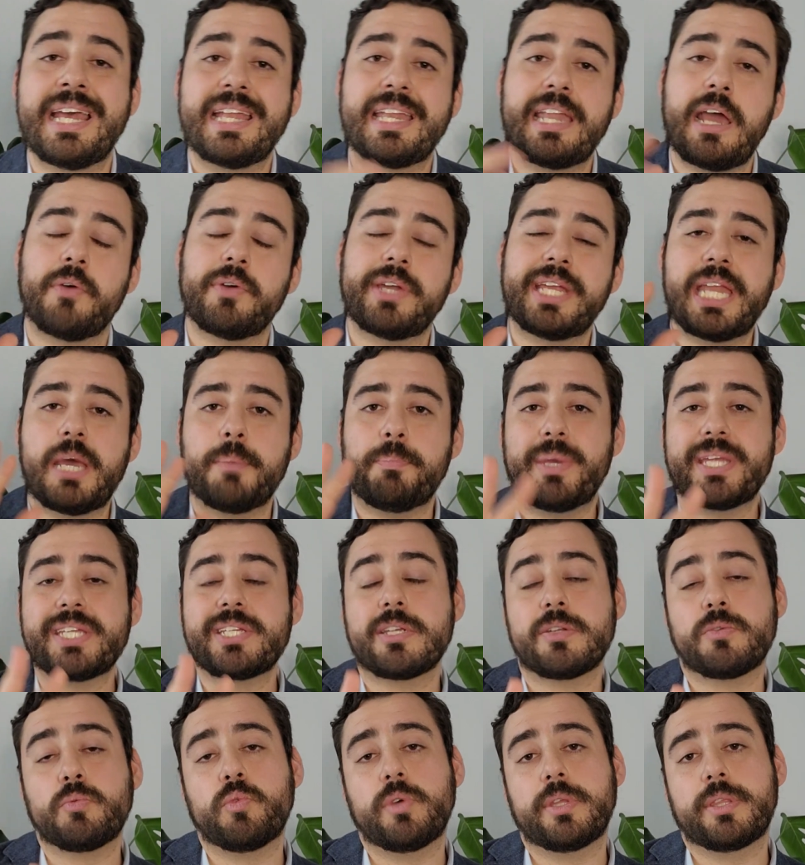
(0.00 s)
Now, in a
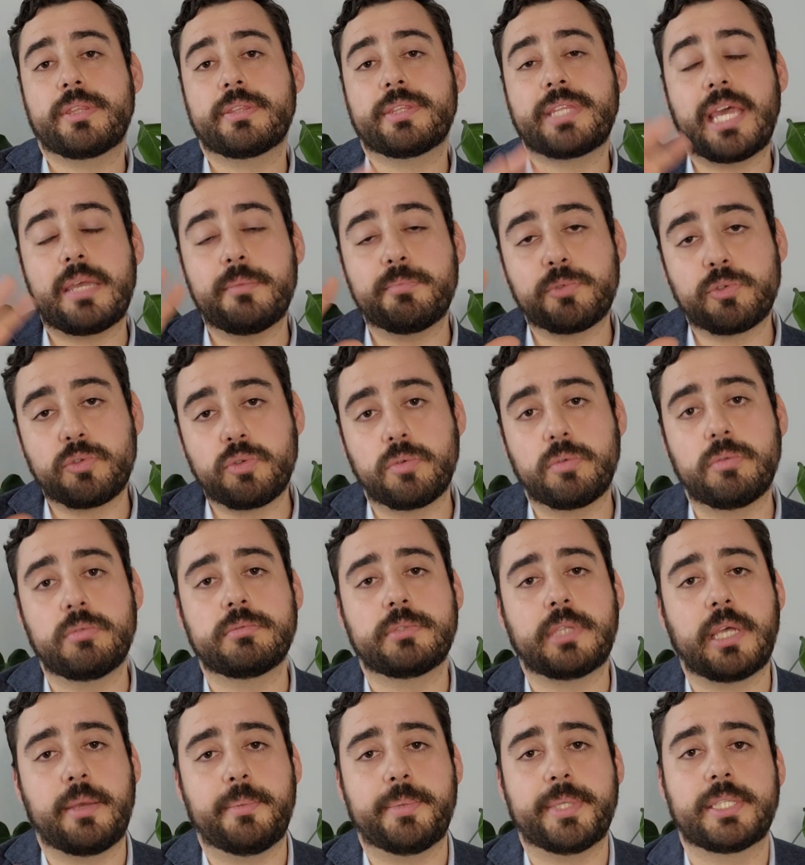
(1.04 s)
patient with type 2
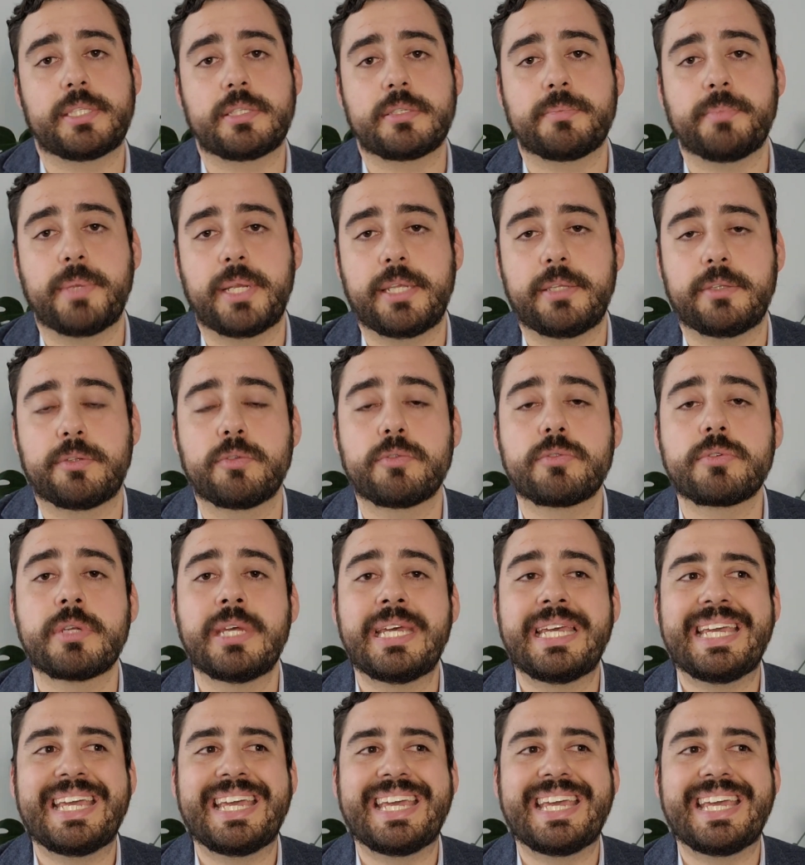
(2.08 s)
diabetes mellitus,